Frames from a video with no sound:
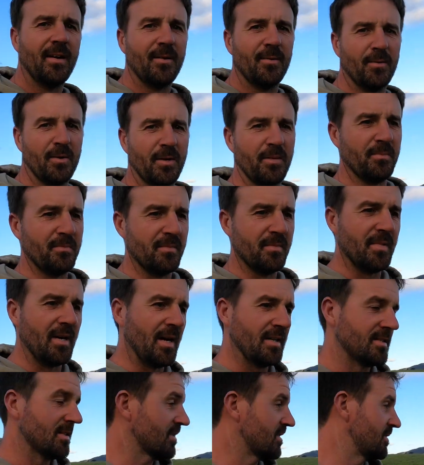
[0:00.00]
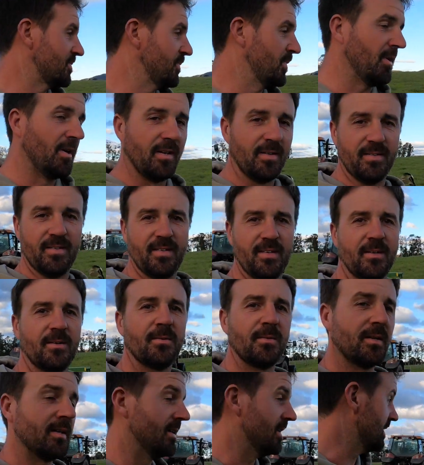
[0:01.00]
What a magic spot
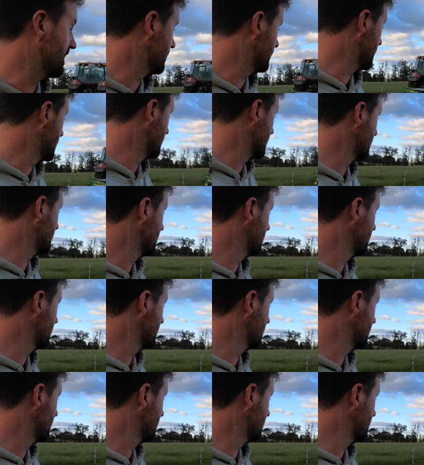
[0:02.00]
we live in.